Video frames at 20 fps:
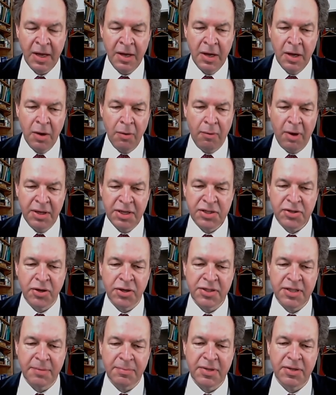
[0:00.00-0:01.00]
Well, this
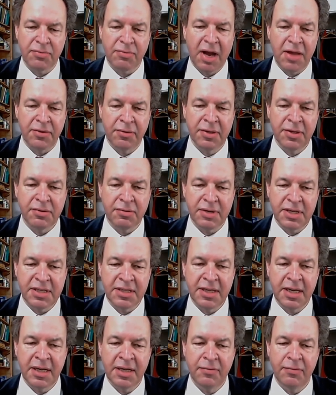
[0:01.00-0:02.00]
concept is rather
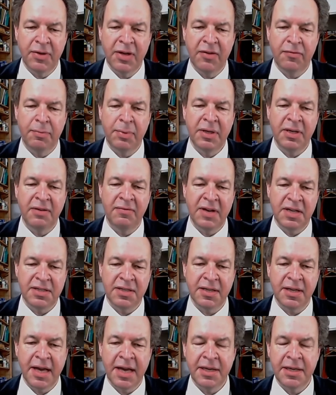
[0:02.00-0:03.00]
interesting. We have been
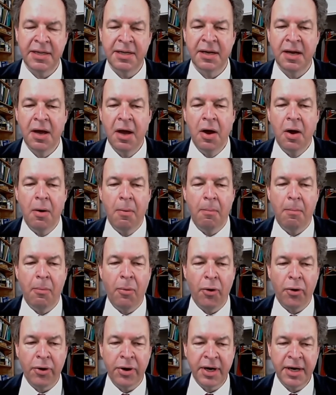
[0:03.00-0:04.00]
investigating
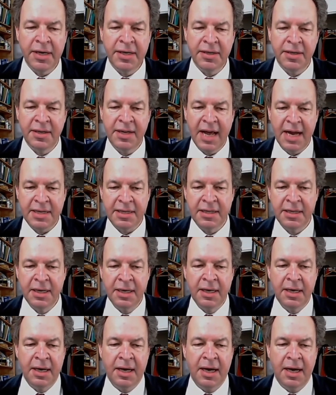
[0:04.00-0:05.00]
more in that.
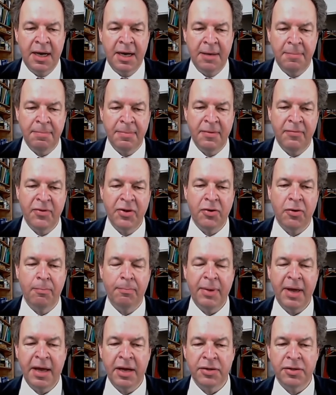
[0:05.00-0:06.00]
We
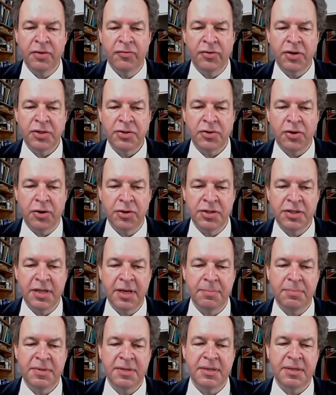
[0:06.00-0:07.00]
compare different
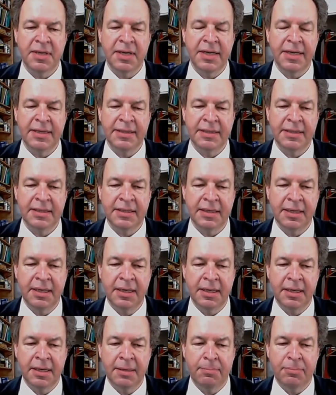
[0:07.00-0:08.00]
concepts and
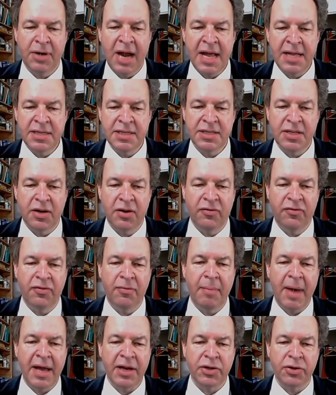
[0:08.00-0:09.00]
brands of
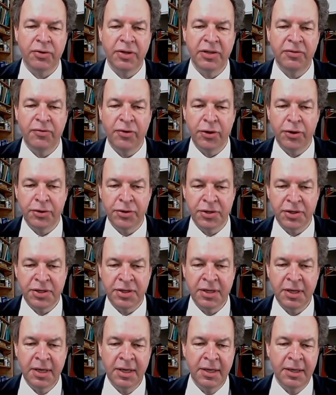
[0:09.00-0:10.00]

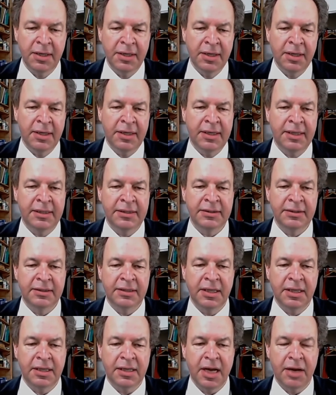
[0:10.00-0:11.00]
microinverters and
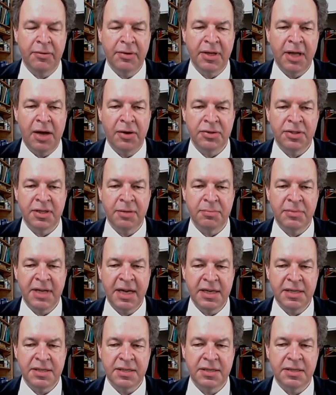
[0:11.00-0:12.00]
carried out some
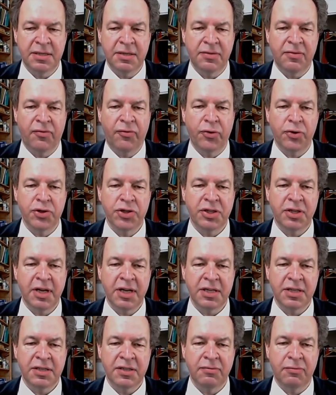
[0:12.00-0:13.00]
tests. The first
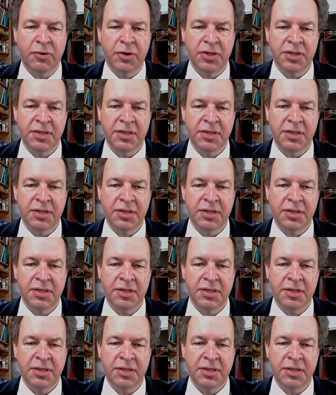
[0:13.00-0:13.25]
test was